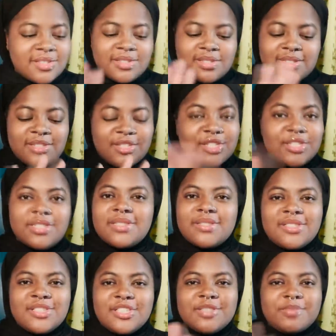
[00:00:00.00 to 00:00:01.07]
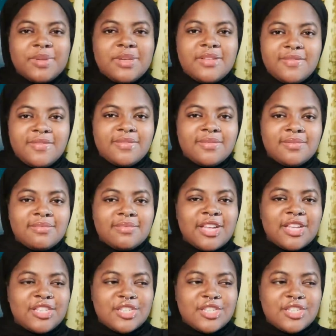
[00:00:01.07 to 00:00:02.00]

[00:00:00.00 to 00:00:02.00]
Just, just, just beef and